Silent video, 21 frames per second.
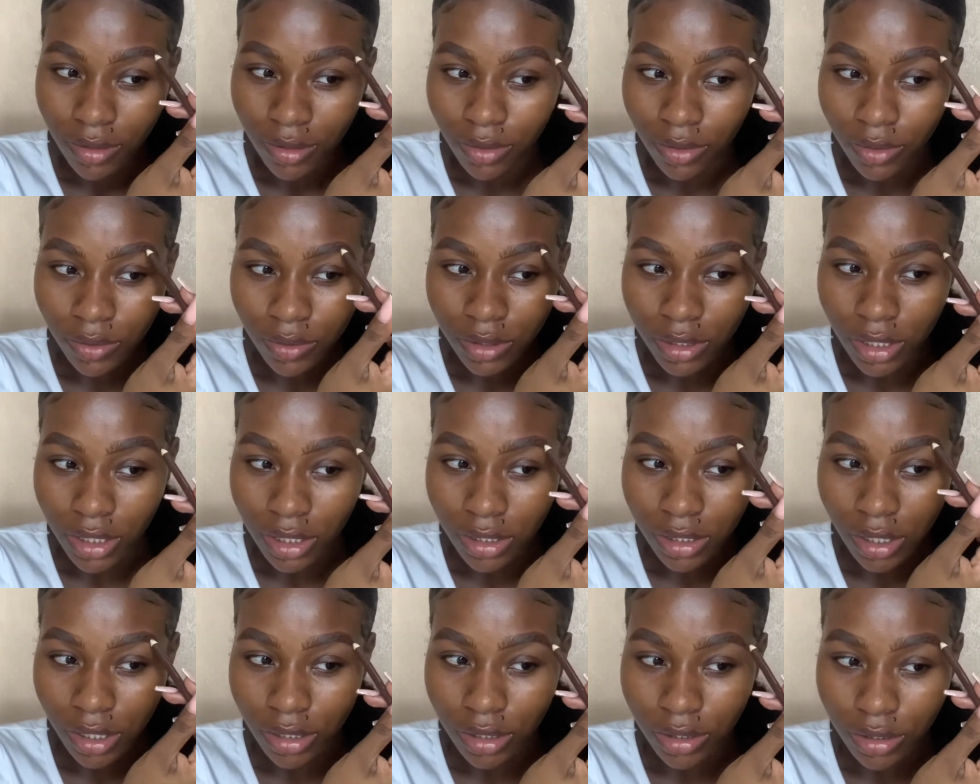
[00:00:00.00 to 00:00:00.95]
Those days
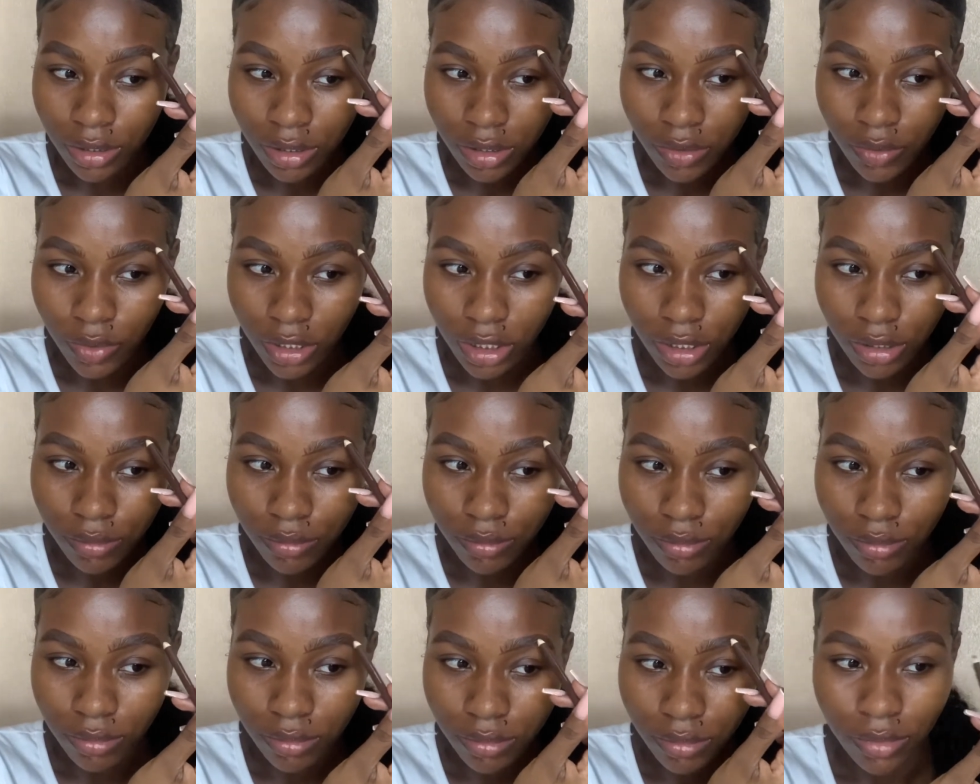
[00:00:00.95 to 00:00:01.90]
are done, sweetie.
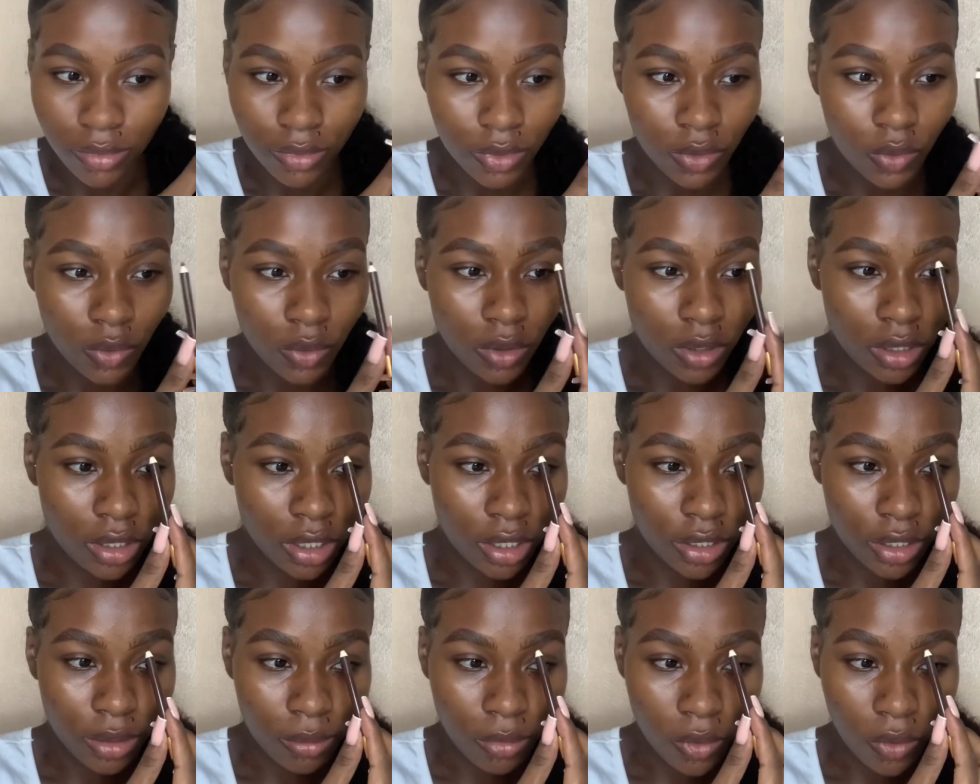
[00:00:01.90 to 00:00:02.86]
No
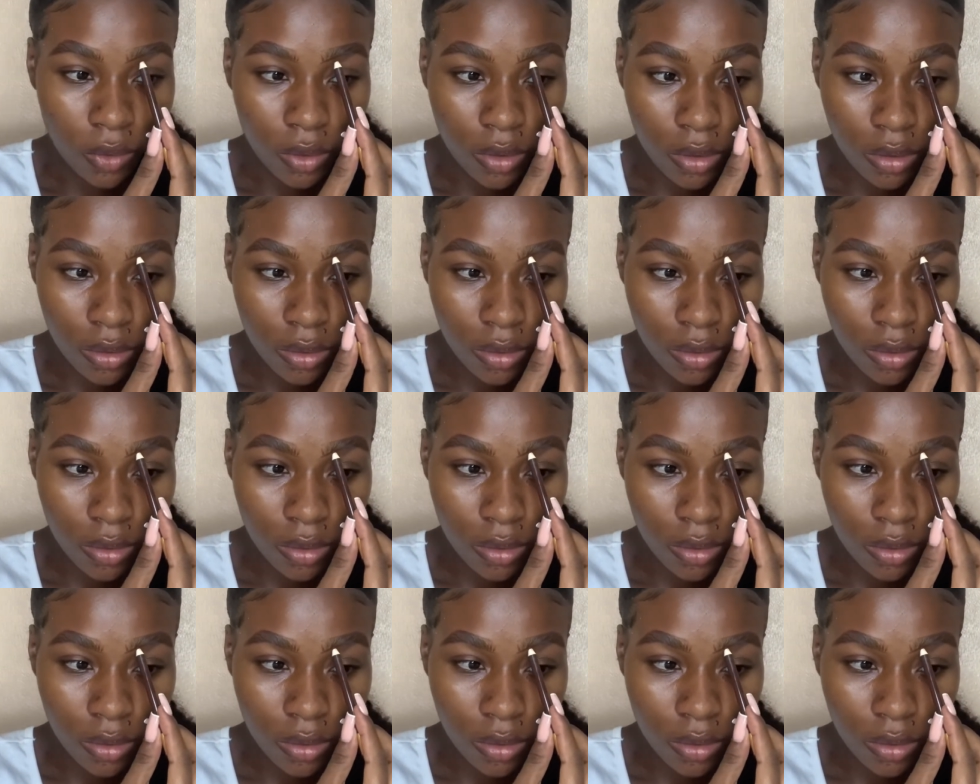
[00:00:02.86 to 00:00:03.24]
coloring look.